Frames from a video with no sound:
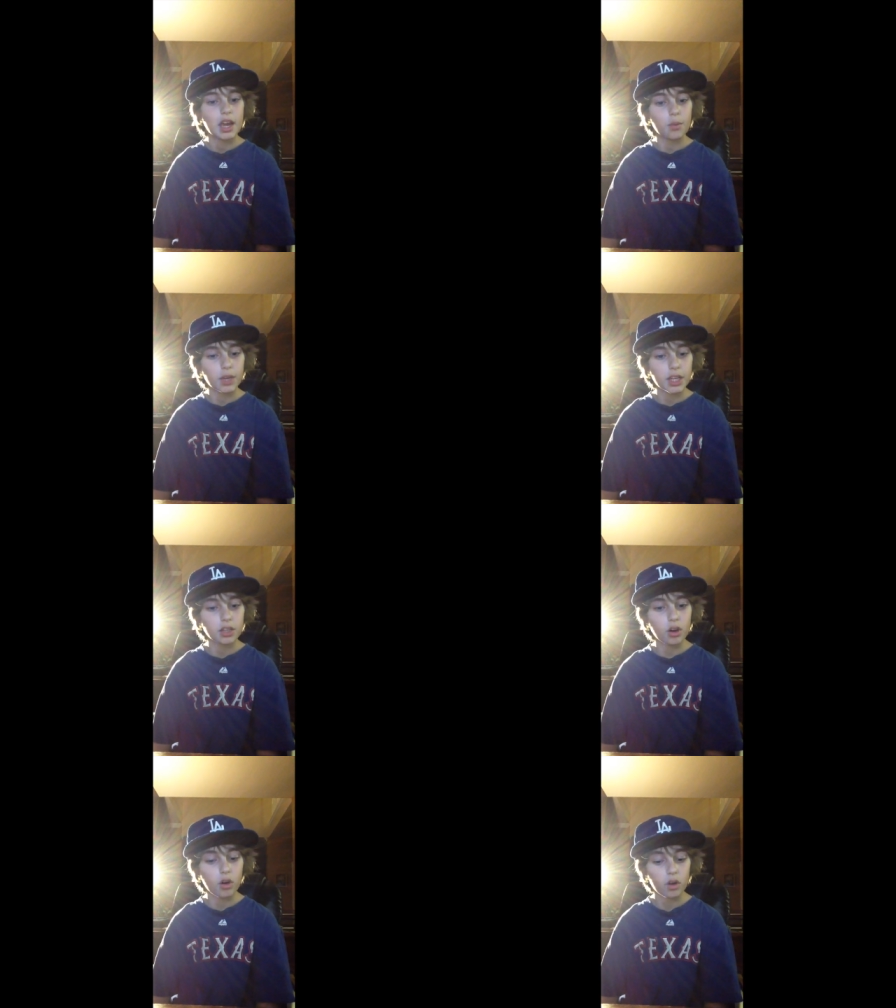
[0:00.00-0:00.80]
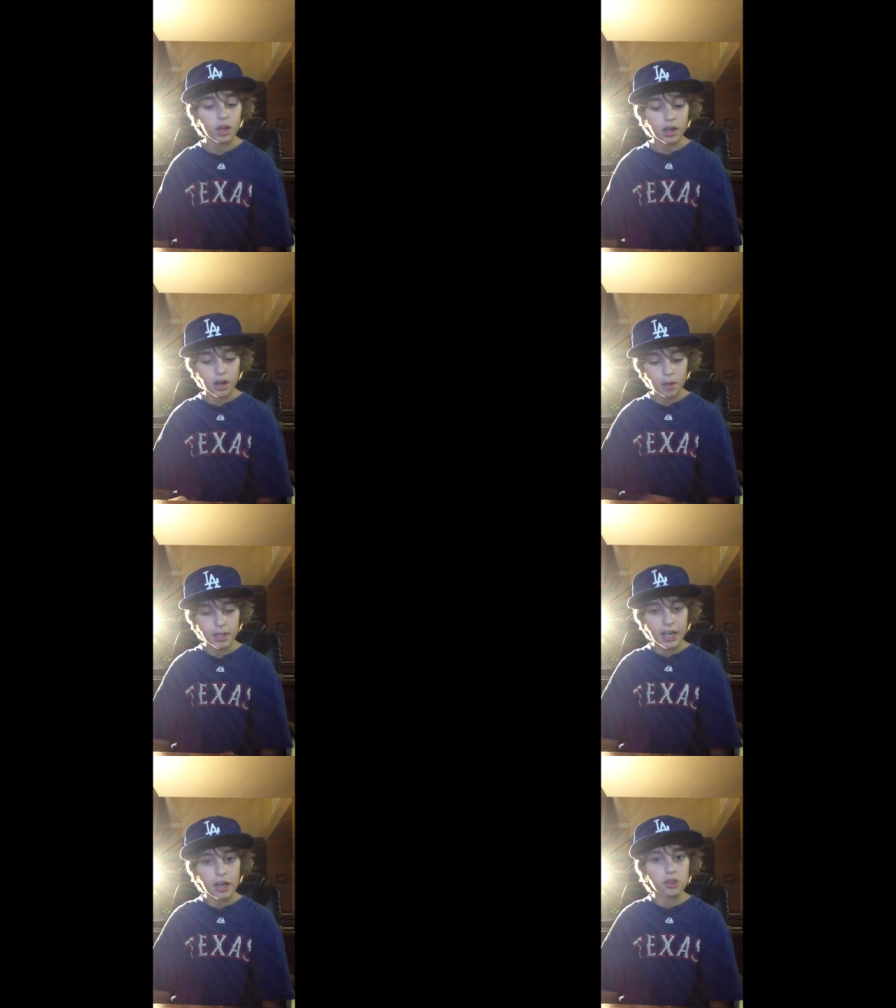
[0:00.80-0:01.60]
and we can all come
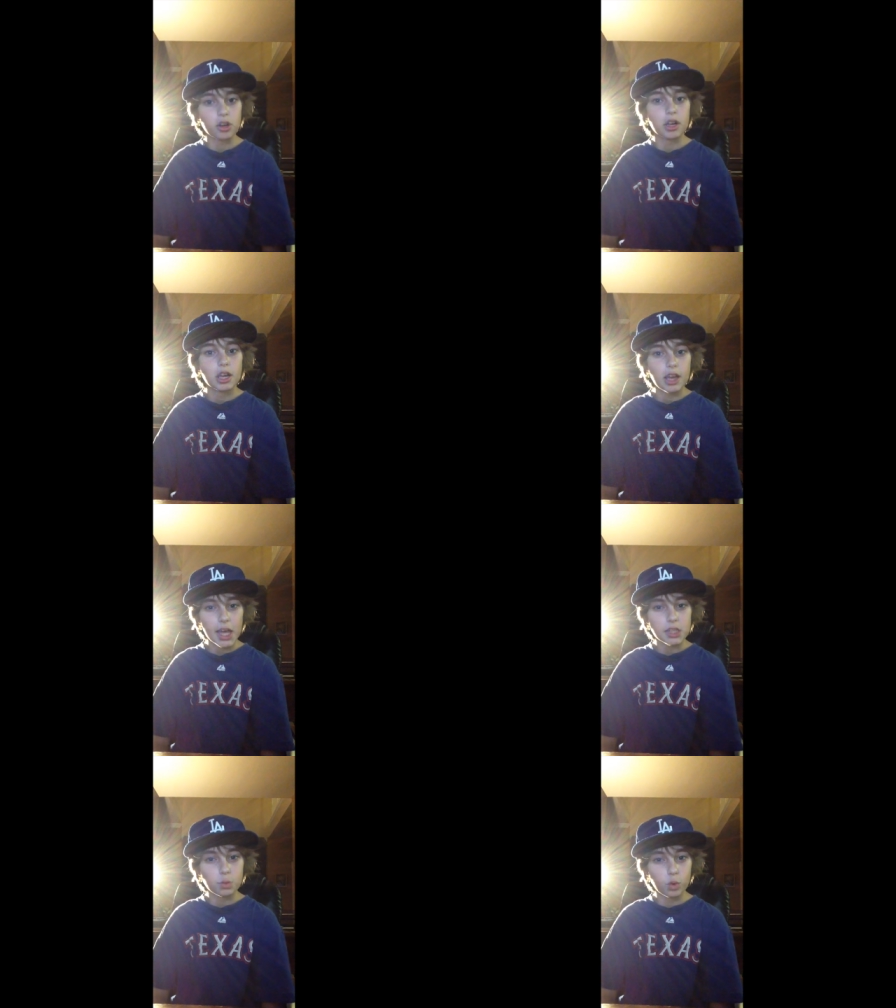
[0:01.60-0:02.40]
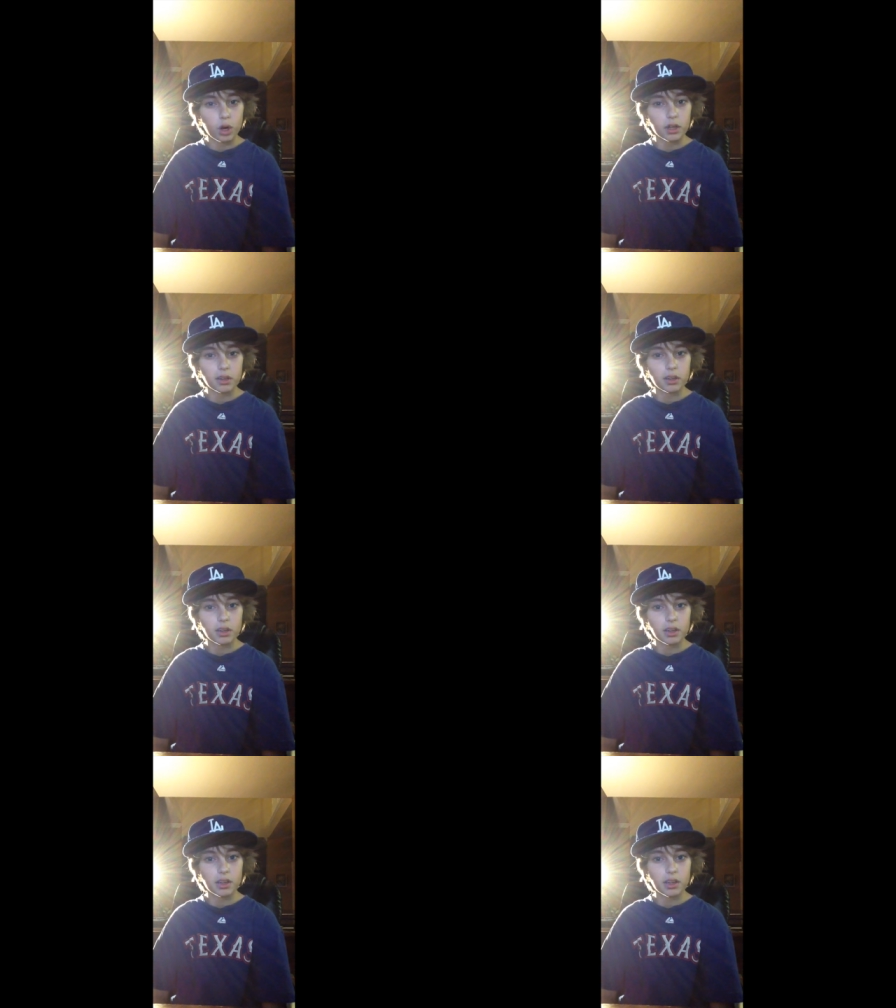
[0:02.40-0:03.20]
together as one
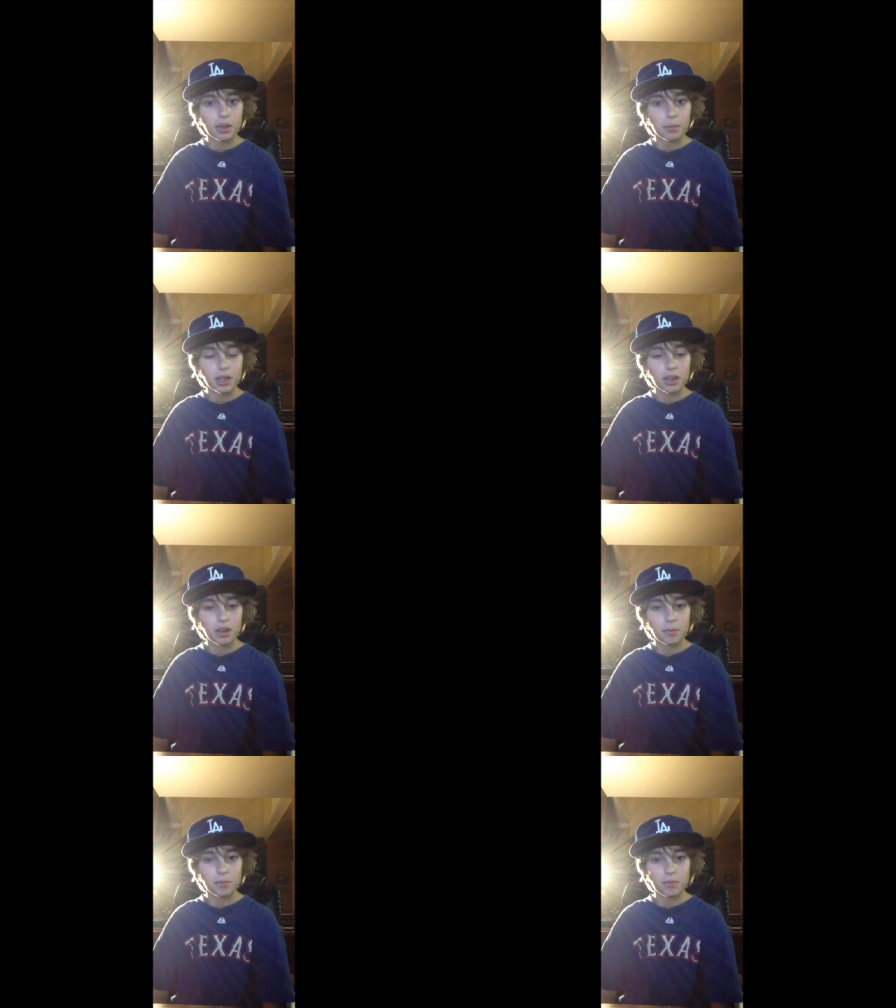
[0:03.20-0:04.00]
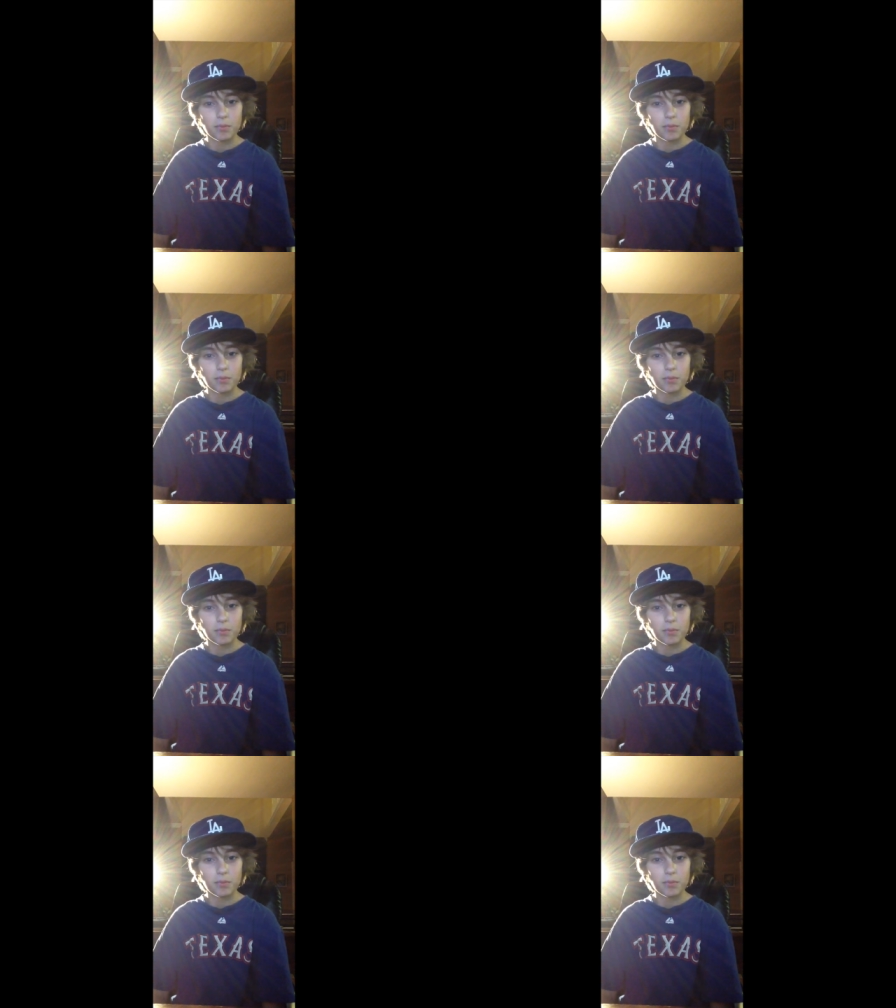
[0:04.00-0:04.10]
and become